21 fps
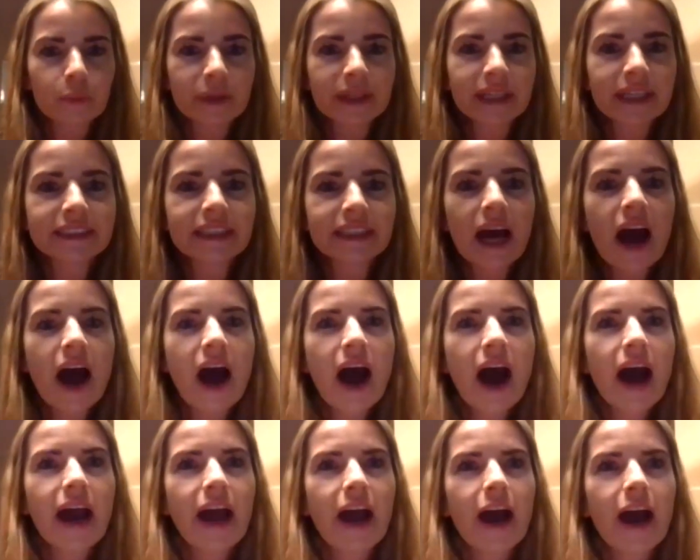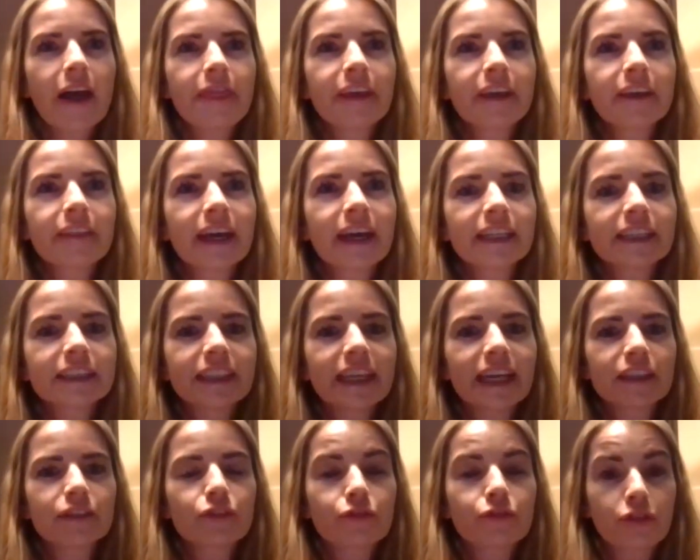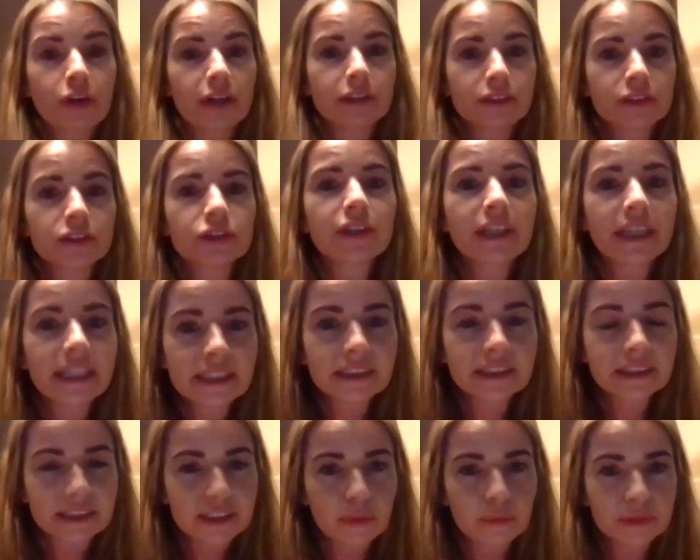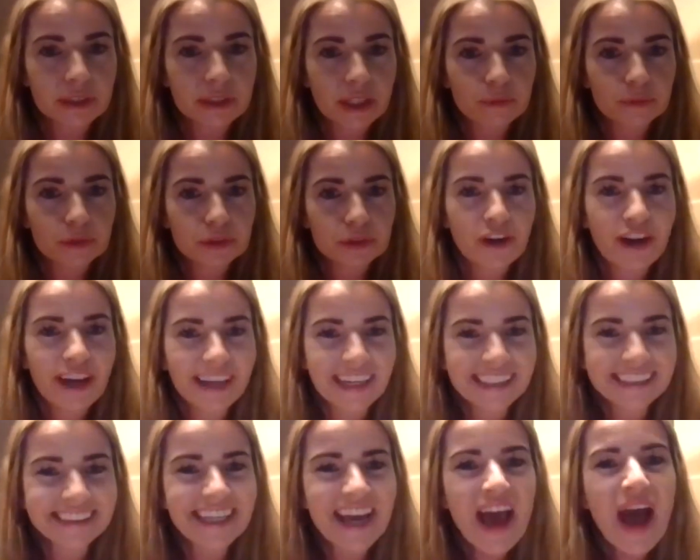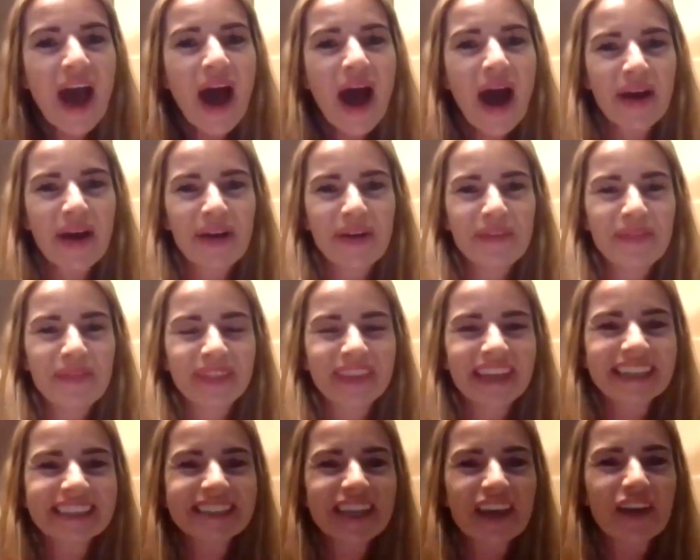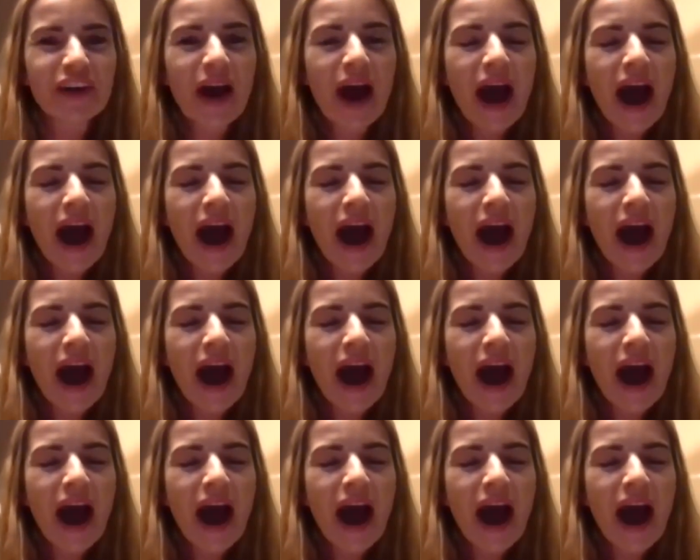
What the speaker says: Because I think that frightens your leaders sometimes, right? So